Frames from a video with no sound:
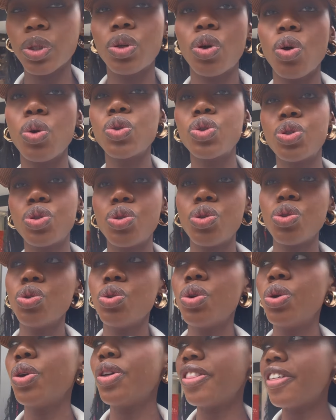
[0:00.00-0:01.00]
go
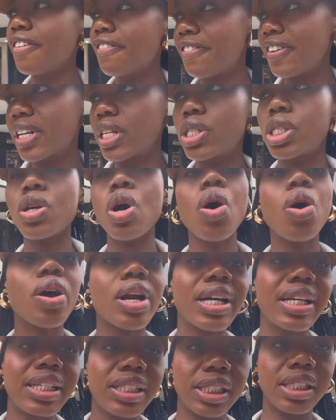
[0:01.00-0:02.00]
to the fix or
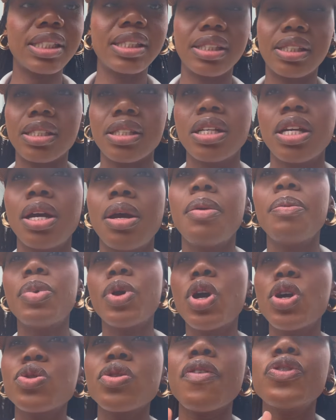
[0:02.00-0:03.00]
legit
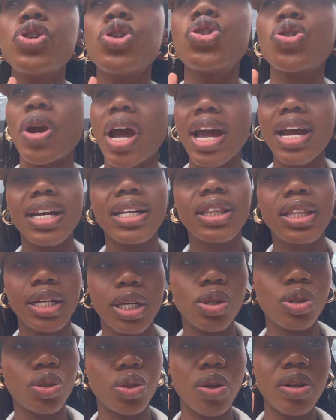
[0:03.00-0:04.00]
because we have to try
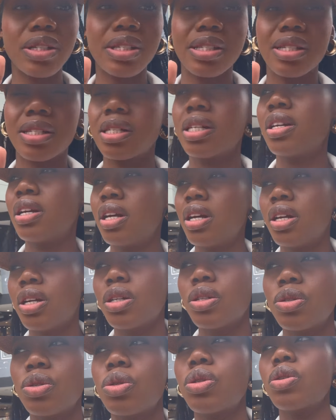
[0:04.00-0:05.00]
three stores.
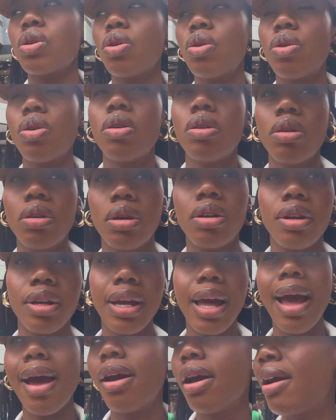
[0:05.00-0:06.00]
So
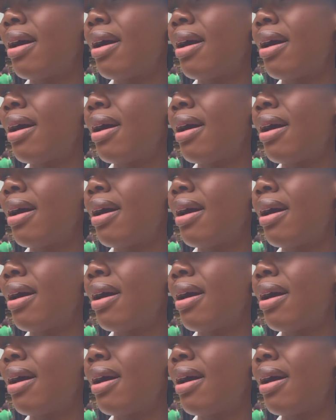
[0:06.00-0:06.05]
yeah,